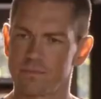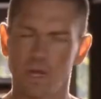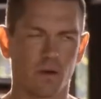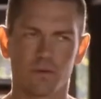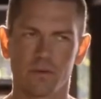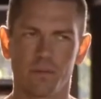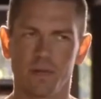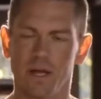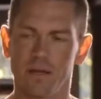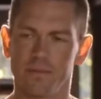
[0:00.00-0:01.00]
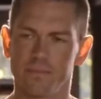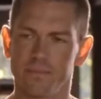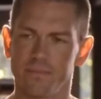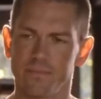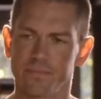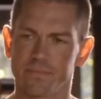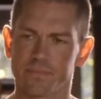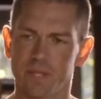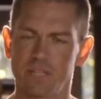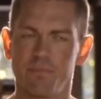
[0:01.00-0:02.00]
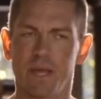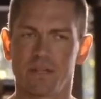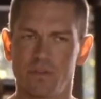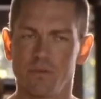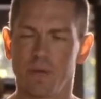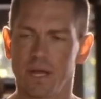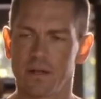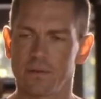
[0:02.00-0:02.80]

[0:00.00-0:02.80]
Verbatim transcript: No, I'm not. It's man to man.